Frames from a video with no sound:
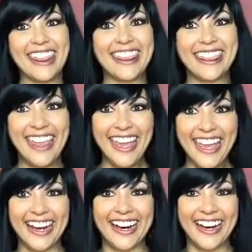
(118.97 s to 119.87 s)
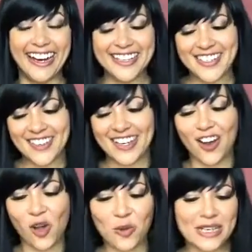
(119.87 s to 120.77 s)
there, so you can
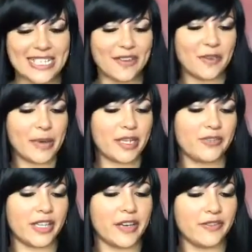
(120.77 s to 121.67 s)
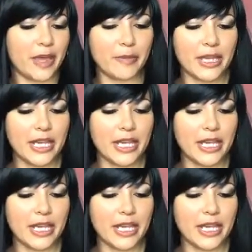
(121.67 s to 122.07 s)
always have the benefit of them.